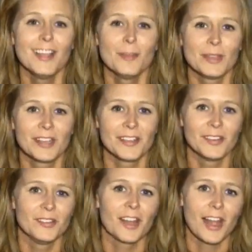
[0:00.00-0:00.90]

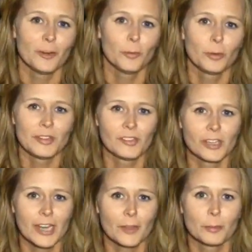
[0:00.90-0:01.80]
because I don't want to be
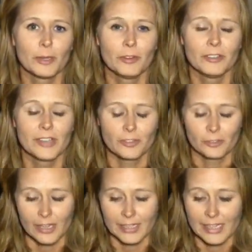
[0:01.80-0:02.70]
stuck out in the middle of the
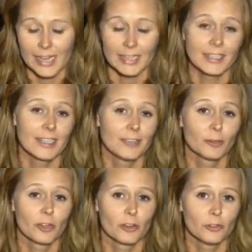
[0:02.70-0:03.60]
desert again in
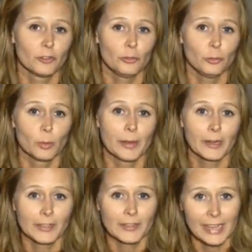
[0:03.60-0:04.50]
regards to
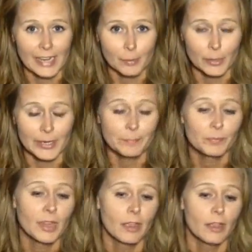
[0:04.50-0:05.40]
repairing the Camry.
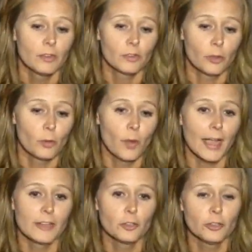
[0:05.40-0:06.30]
So
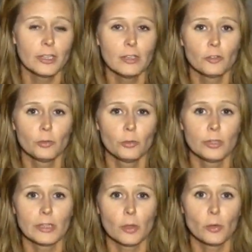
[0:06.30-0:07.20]
I took it to
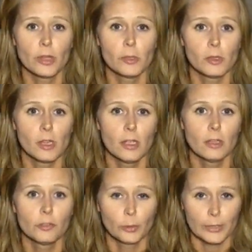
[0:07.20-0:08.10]
the local
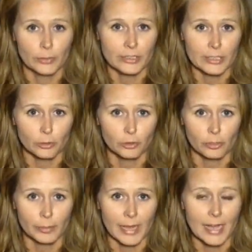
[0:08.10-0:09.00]
Toyota
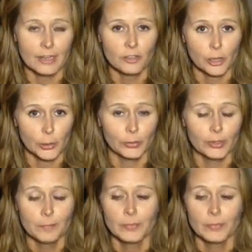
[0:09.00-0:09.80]
dealership. I had it towed,